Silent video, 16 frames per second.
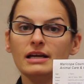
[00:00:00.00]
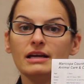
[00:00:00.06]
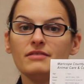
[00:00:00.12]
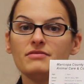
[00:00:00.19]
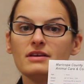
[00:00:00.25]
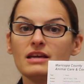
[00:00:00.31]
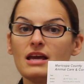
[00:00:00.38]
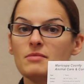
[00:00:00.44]

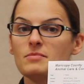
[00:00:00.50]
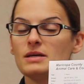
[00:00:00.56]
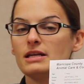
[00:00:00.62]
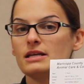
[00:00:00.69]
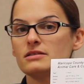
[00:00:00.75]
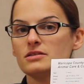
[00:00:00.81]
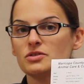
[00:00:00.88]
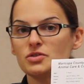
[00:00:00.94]
If they came in
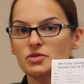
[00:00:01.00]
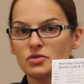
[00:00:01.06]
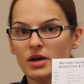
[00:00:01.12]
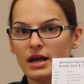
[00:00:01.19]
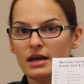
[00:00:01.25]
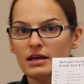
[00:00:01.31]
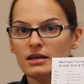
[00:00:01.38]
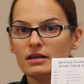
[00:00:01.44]
as a
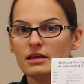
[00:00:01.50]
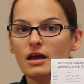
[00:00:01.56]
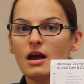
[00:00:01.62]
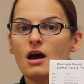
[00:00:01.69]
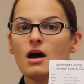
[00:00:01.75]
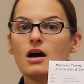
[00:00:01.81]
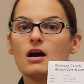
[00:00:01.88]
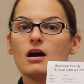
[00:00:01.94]
stray,
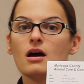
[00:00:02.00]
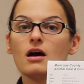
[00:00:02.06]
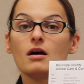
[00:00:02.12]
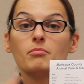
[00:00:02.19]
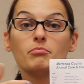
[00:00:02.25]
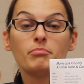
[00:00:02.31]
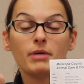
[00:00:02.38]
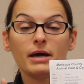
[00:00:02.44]

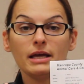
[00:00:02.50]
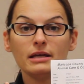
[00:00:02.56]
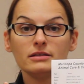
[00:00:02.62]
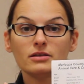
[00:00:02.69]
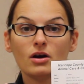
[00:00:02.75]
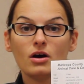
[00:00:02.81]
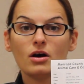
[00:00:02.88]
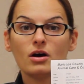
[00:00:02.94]
a bite
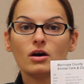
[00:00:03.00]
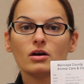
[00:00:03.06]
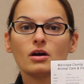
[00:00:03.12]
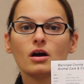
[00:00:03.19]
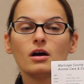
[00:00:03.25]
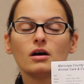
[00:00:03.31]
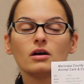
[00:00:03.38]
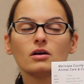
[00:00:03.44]
dog,
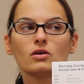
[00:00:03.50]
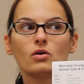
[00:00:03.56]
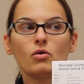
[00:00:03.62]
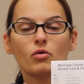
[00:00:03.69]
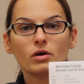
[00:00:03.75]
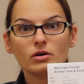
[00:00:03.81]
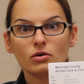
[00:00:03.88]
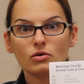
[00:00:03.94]
a
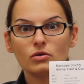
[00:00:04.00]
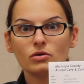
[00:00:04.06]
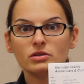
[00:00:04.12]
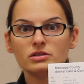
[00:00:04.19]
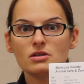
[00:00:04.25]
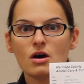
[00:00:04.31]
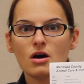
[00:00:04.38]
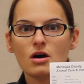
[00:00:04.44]
court
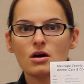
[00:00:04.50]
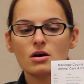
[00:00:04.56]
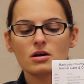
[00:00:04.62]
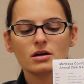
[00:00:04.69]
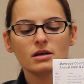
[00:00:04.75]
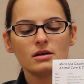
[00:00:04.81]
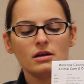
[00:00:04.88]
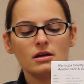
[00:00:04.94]
hold
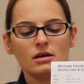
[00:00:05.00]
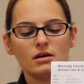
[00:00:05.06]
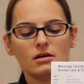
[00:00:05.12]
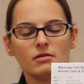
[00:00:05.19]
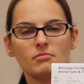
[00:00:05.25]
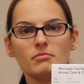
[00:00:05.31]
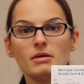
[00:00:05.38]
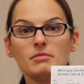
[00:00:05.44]
dog,
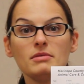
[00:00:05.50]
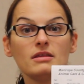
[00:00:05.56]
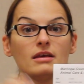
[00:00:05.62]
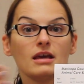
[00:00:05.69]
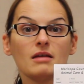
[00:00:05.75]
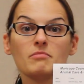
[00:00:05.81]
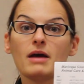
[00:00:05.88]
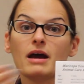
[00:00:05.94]
maybe
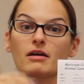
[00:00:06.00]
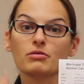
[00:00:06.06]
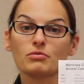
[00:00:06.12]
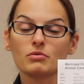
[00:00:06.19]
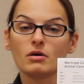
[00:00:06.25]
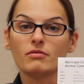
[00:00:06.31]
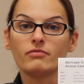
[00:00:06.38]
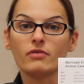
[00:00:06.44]
they came back
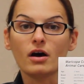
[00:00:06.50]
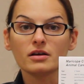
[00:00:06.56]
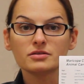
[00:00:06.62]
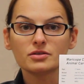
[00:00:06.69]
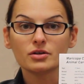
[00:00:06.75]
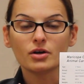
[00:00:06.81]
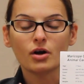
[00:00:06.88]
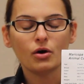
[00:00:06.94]
through a
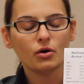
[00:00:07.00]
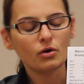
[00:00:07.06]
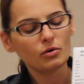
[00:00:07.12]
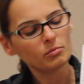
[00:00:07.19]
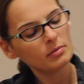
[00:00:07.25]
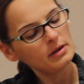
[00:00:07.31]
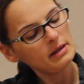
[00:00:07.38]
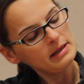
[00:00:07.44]
foster
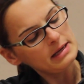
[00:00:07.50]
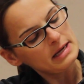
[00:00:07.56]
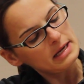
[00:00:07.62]
home.